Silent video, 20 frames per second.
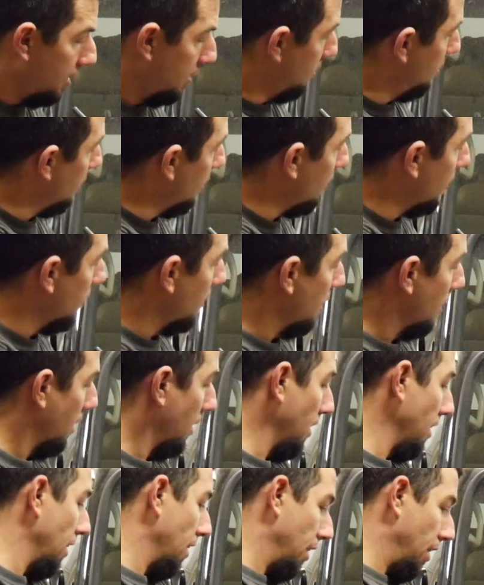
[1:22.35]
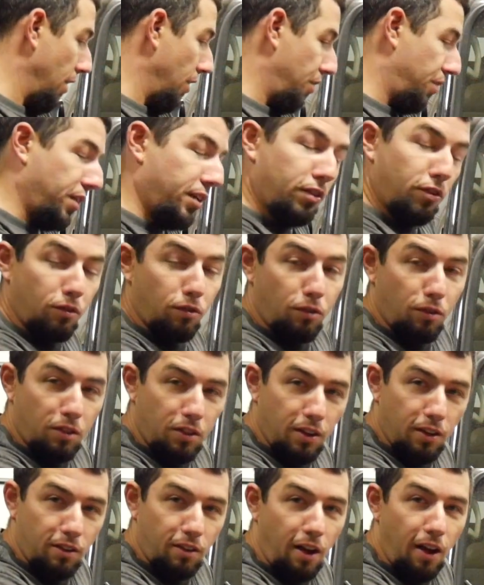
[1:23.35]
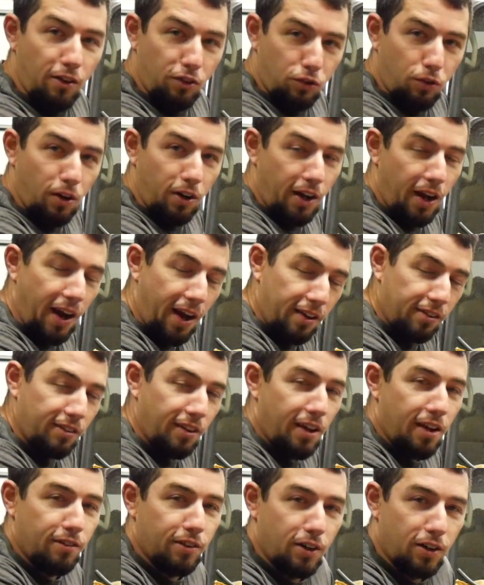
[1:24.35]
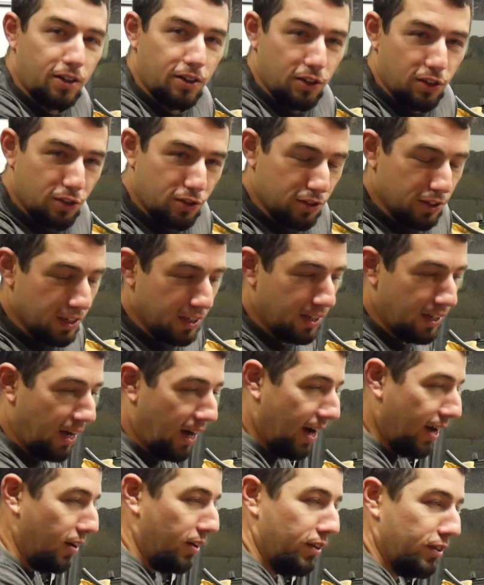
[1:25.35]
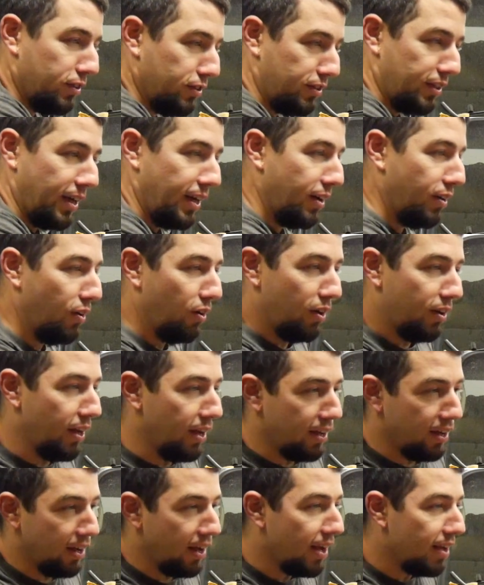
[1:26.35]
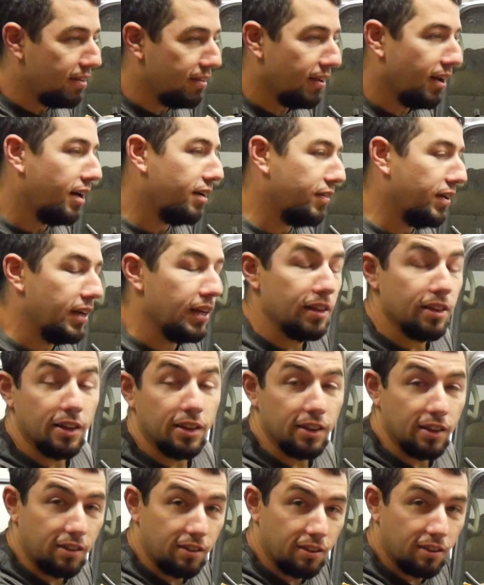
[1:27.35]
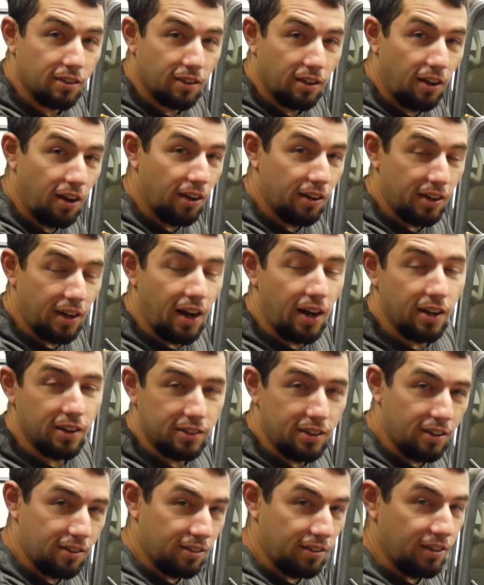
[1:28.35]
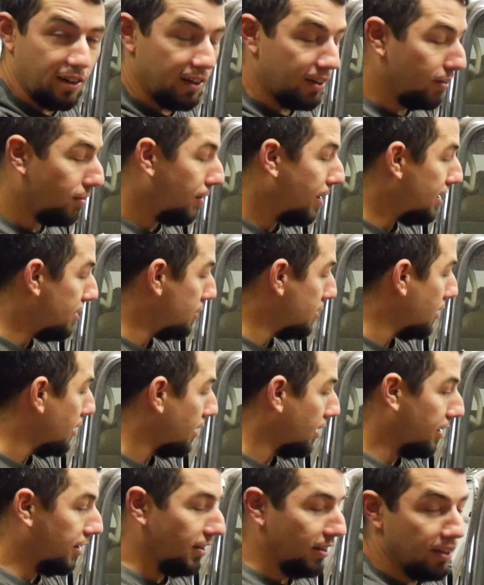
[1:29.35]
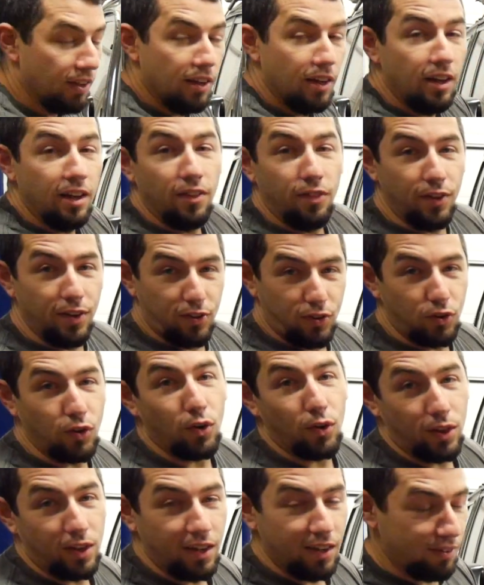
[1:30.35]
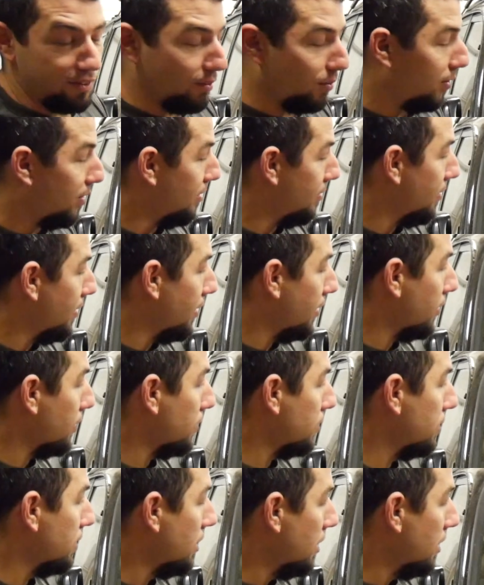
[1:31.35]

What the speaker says: So this truck has to have air conditioning. I don't understand taking AC out of anything that's not a designated race car, and this surely isn't one of those.